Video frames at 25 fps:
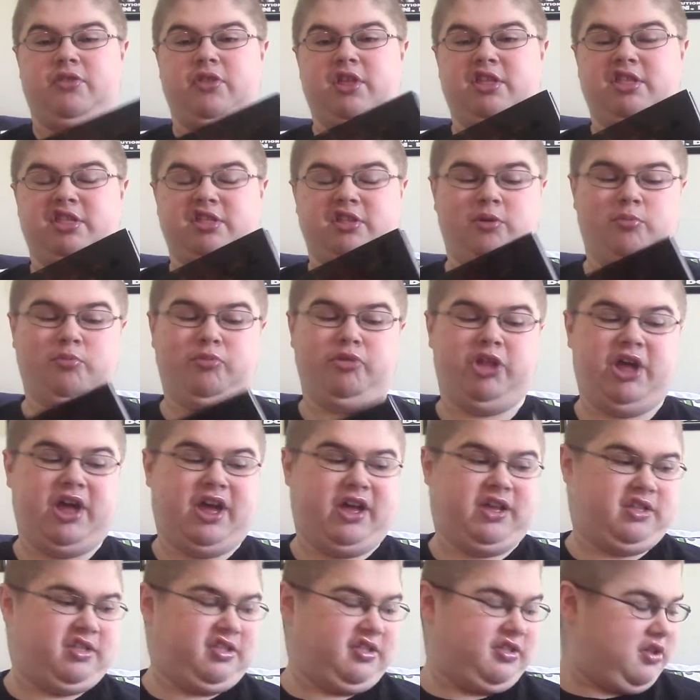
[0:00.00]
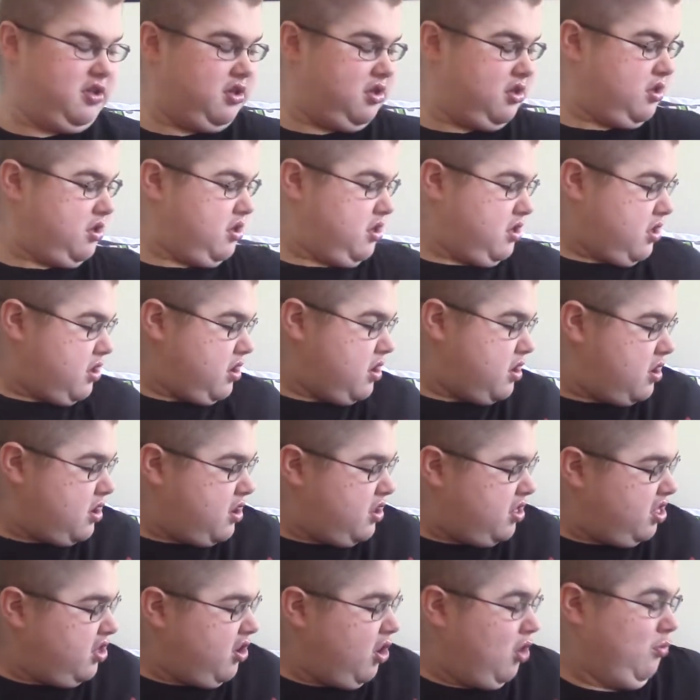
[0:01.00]
this complex,
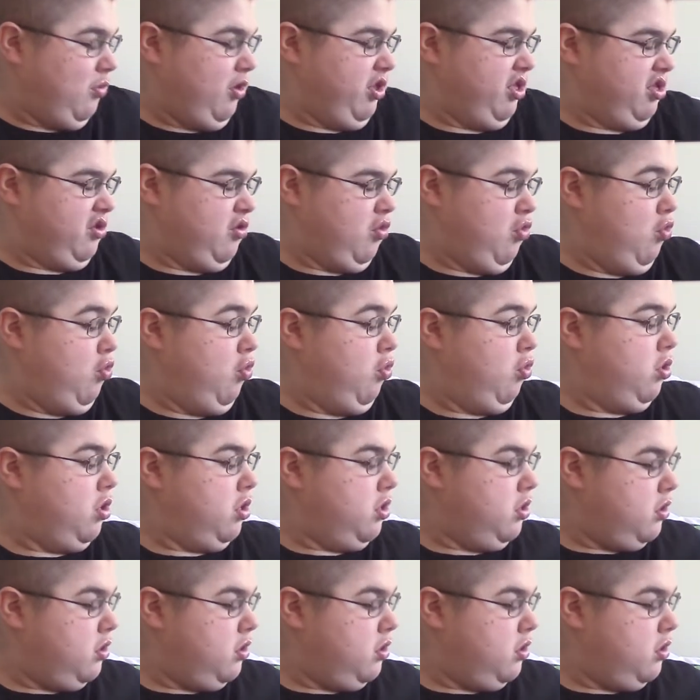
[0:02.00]
it's always cool.